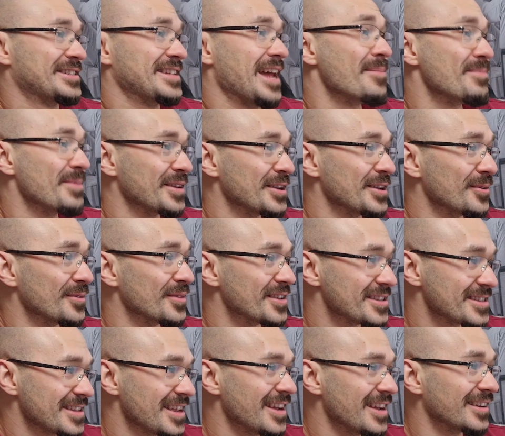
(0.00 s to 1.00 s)
stabbing you in
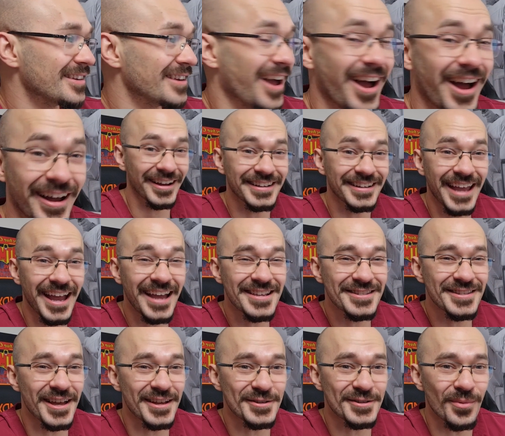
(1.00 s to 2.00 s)
the skin. I
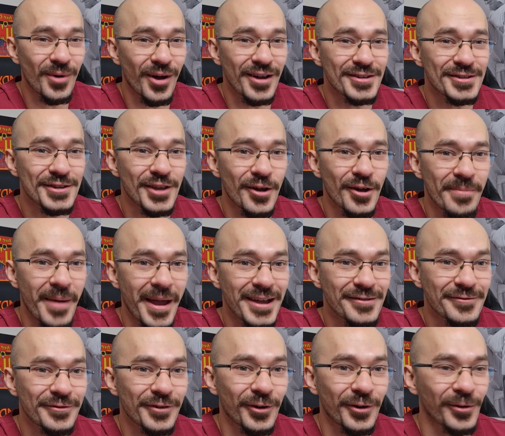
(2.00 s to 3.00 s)
guess that's why it's so
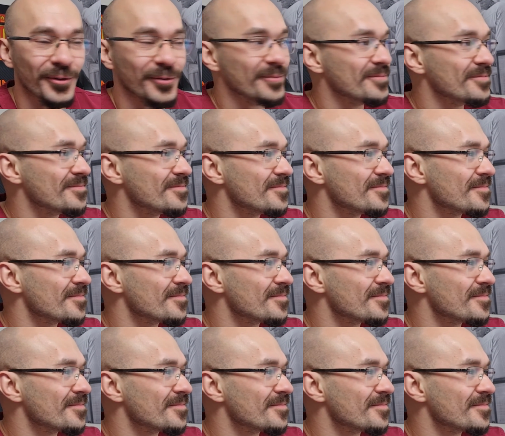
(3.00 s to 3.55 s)
painful.